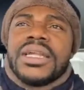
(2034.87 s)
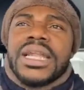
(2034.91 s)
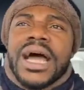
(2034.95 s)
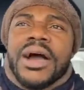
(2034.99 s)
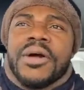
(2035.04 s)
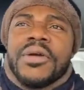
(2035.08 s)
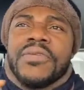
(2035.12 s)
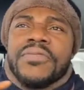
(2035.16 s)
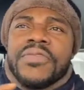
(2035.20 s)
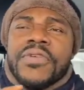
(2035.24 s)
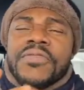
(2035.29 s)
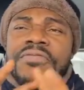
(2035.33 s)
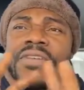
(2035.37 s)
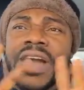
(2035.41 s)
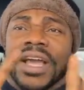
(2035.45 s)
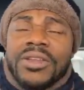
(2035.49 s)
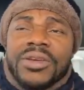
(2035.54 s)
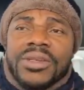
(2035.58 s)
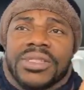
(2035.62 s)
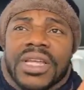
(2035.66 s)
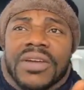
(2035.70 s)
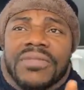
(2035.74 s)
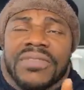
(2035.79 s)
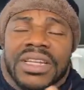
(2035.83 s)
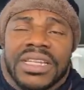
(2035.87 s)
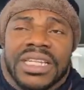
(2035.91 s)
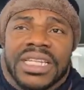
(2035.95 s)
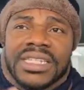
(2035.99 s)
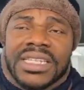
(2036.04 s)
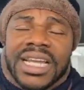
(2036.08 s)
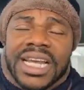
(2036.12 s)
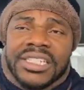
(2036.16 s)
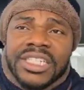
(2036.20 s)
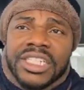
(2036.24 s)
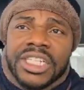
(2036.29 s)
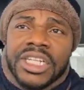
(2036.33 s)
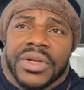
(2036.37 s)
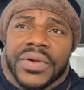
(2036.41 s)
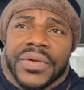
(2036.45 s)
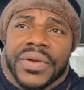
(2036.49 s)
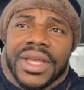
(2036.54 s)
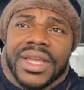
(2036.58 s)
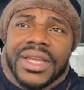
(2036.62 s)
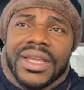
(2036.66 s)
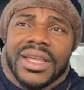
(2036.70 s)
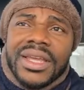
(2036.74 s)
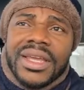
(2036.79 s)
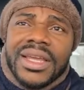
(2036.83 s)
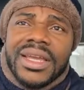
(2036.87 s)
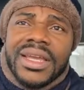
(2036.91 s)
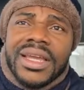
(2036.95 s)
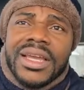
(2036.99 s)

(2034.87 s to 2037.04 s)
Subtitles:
Now, if you find yourself in this category,